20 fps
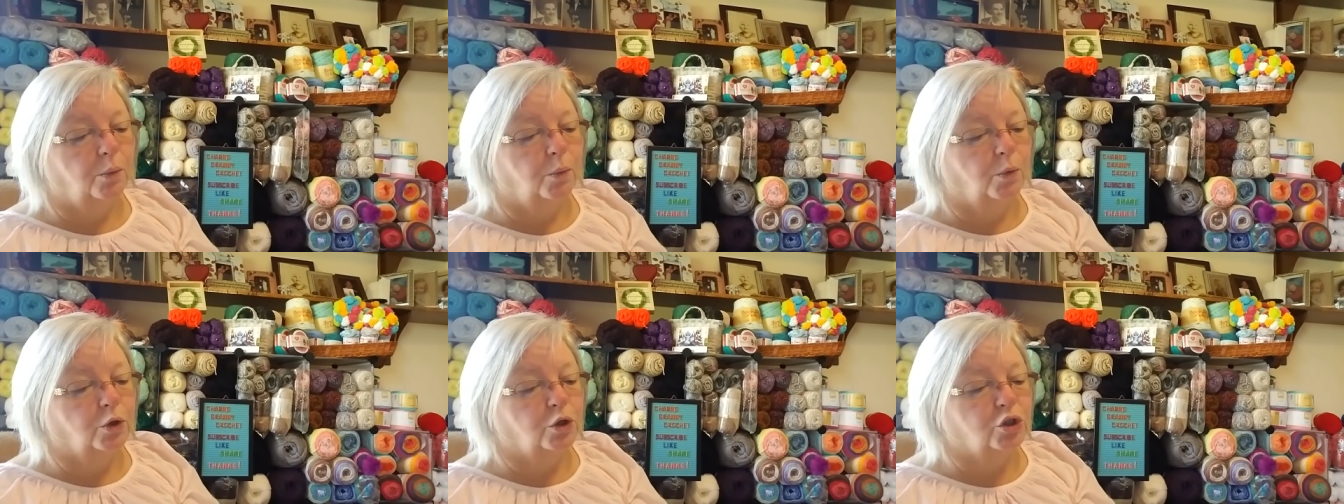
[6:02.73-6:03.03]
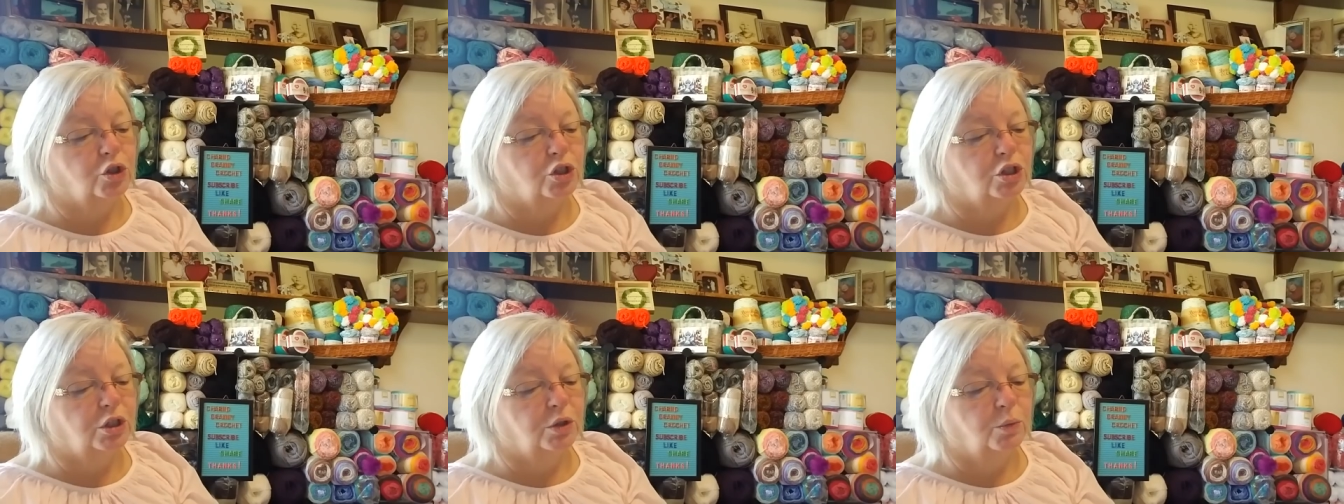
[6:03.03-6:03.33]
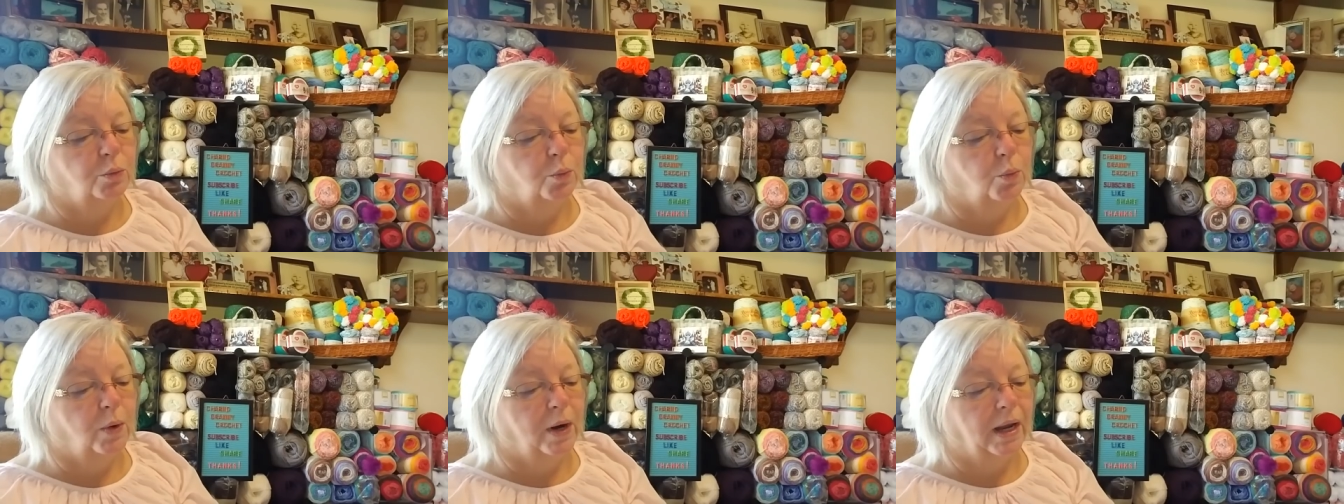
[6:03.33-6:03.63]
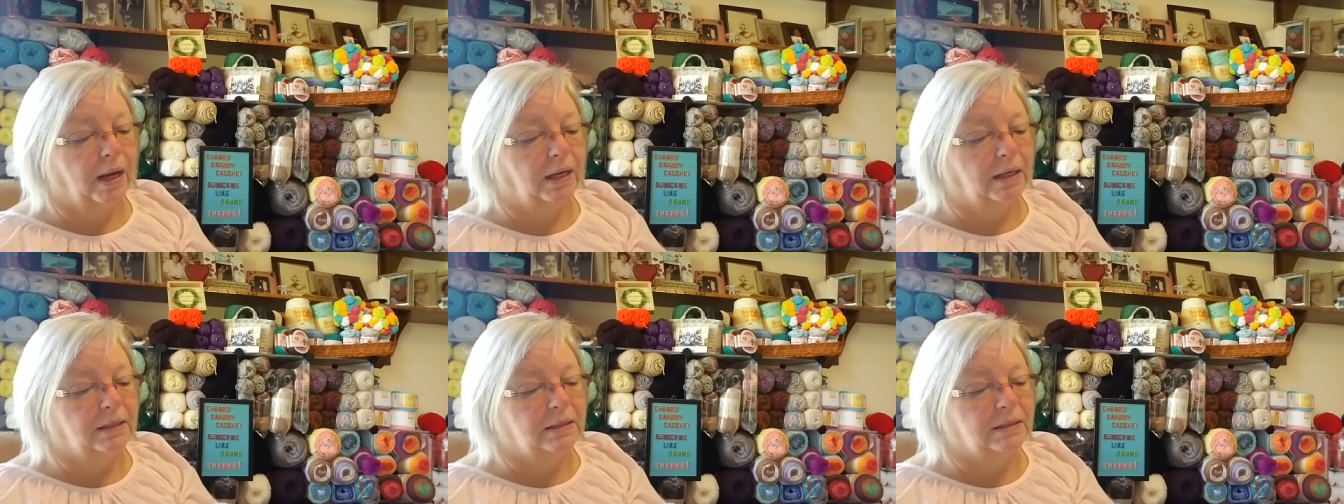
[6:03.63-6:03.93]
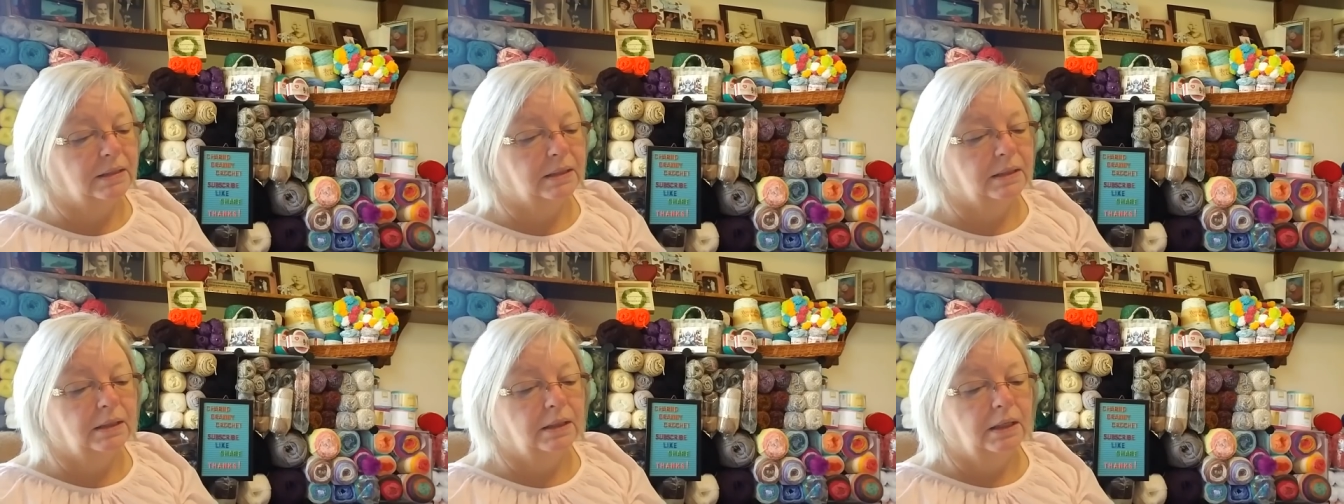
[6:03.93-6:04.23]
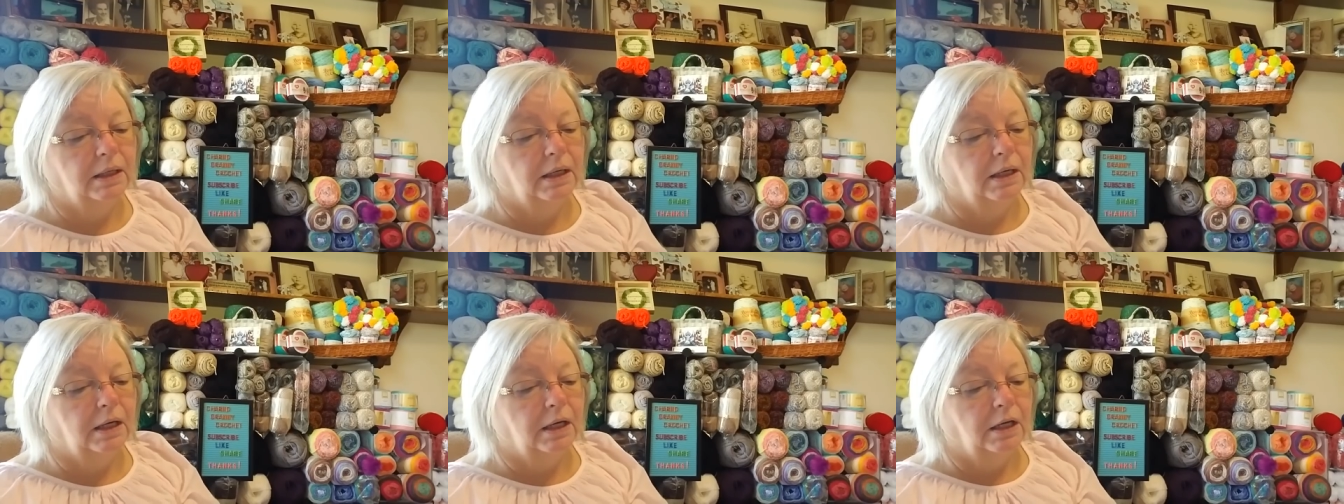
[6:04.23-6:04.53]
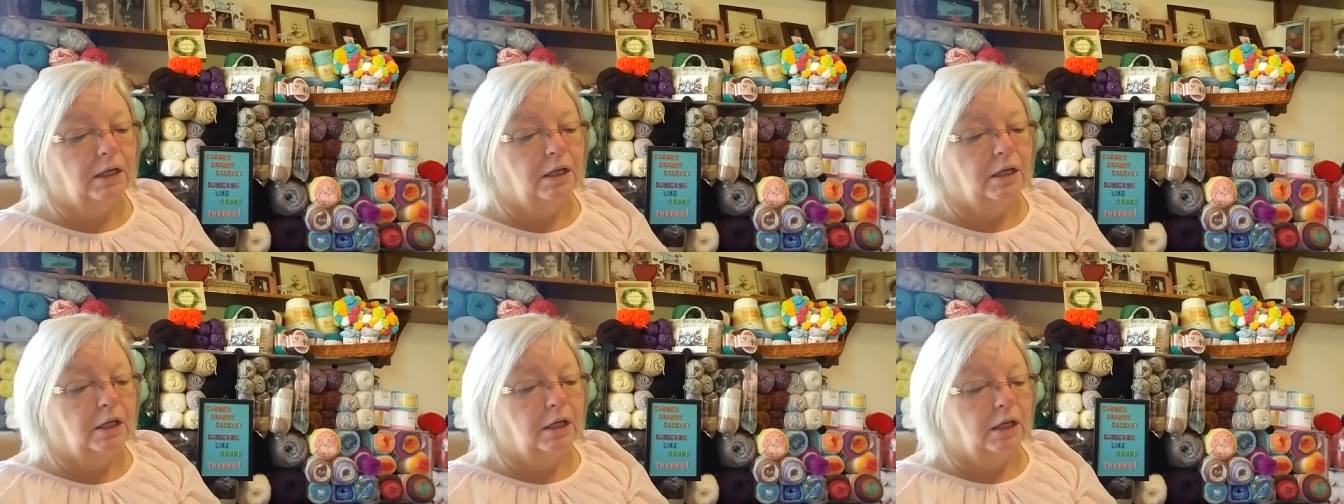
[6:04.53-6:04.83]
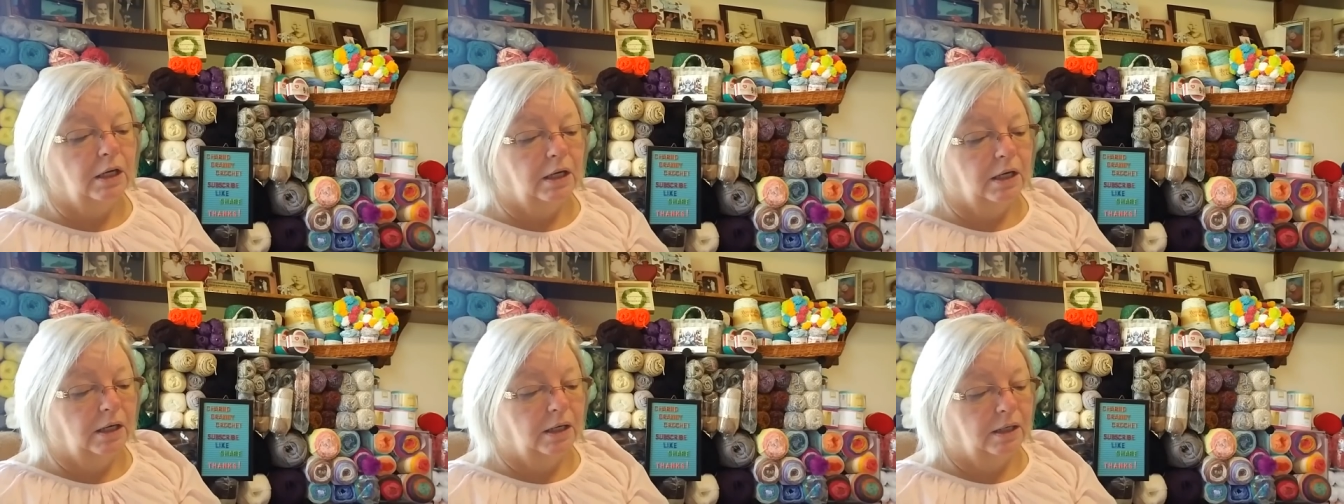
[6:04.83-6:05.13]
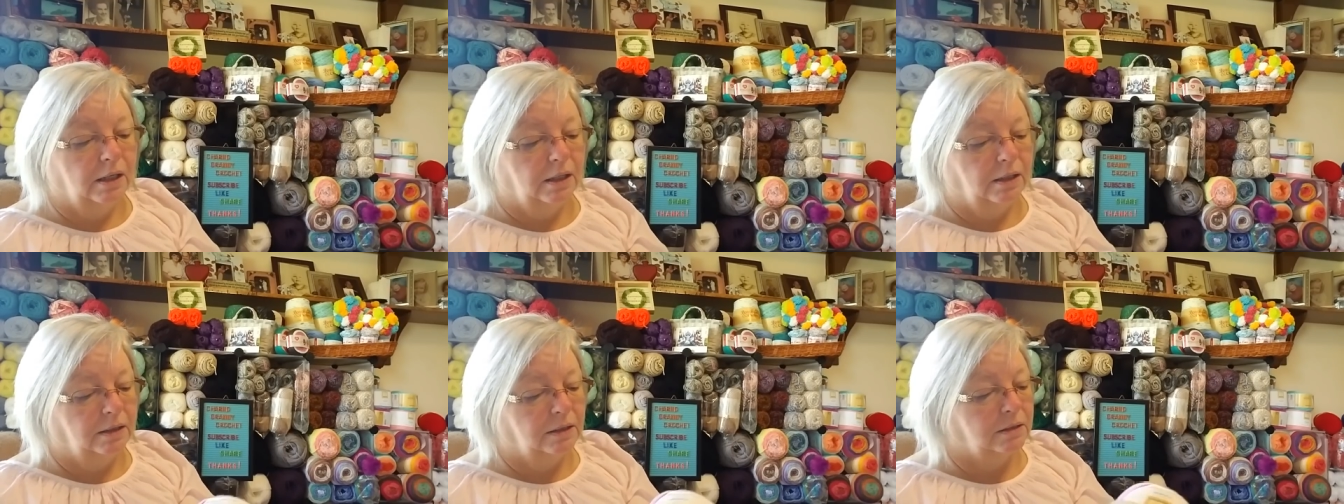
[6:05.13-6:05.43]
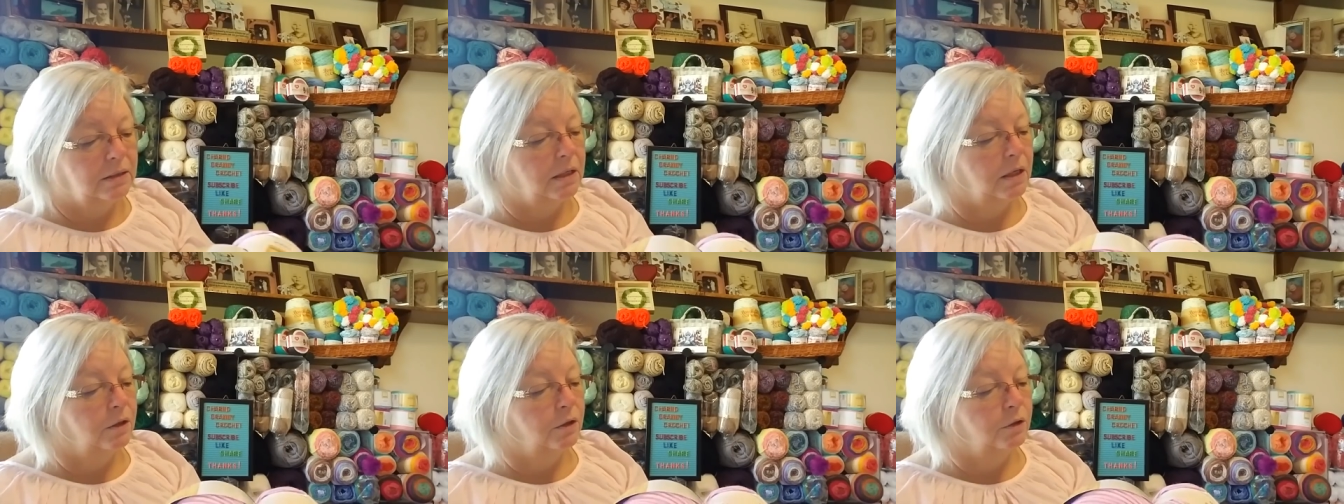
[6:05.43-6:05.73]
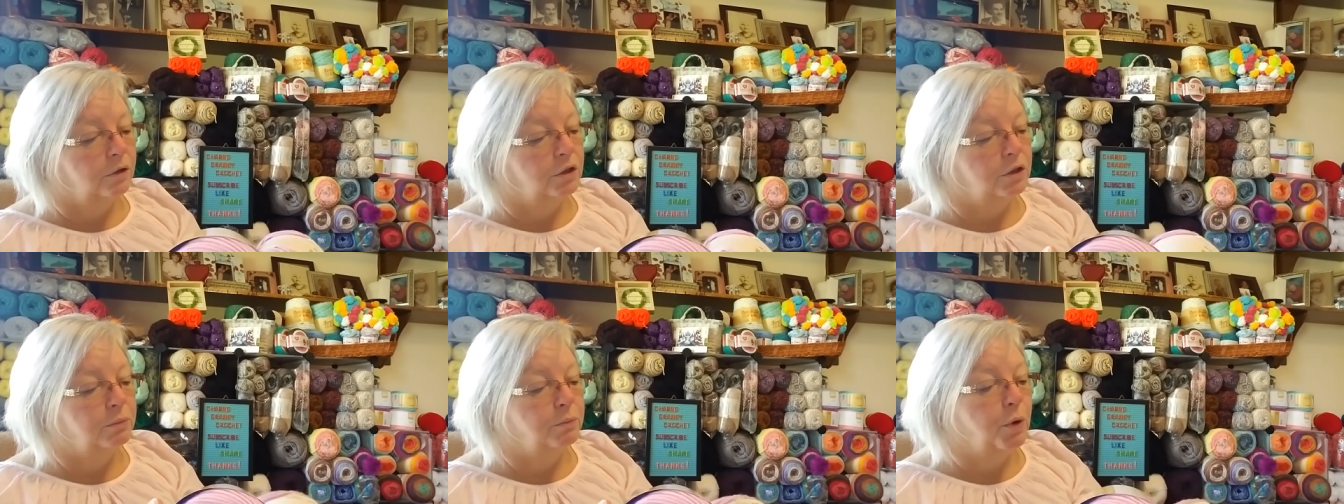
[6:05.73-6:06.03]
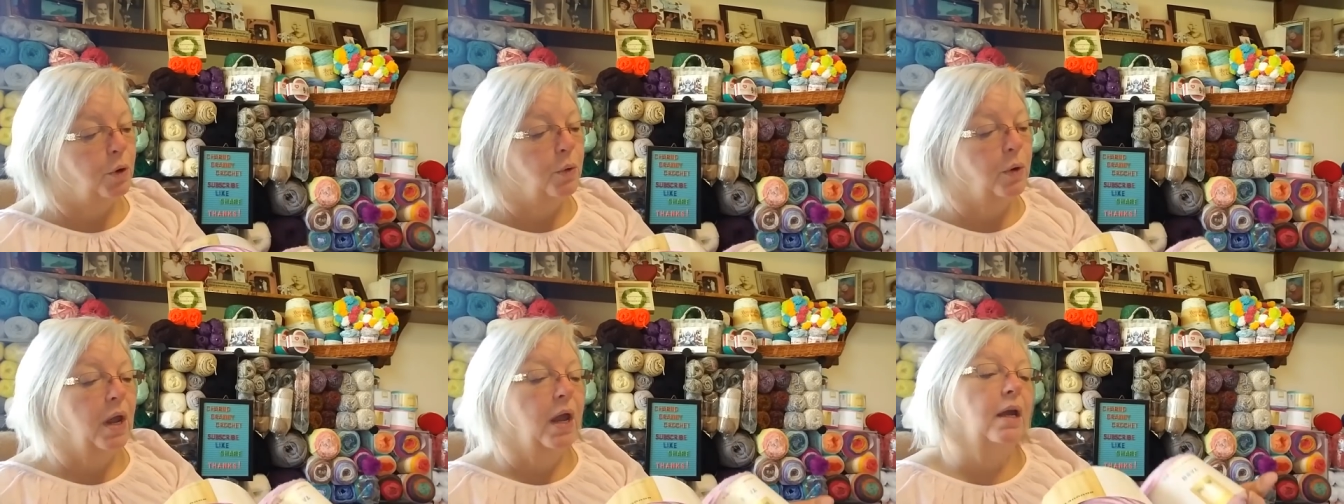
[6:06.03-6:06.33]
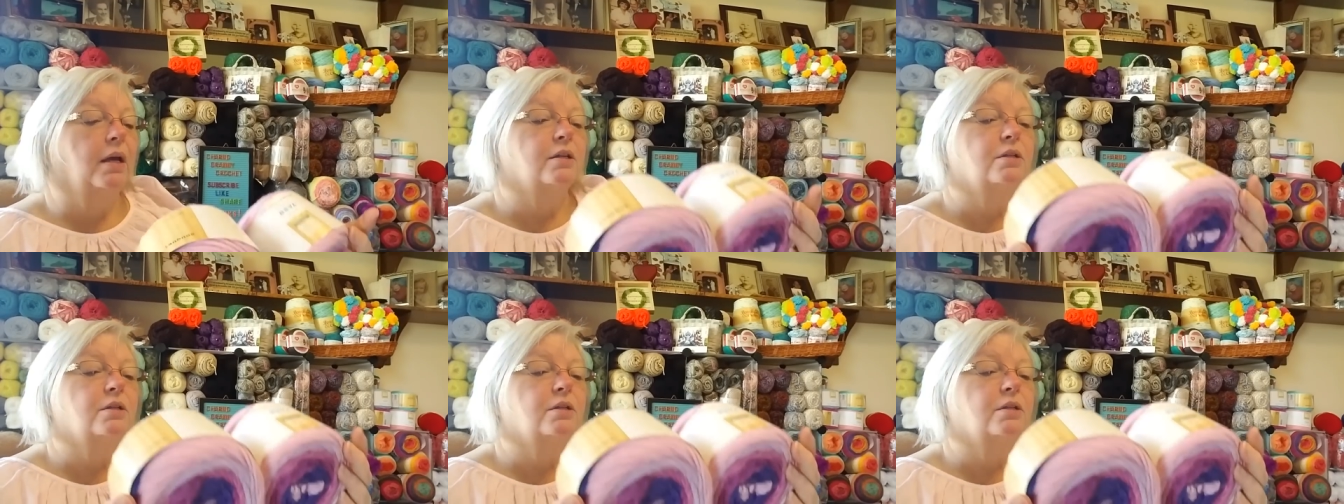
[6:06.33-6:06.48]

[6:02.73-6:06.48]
worsted weight. And this color is Bouquet.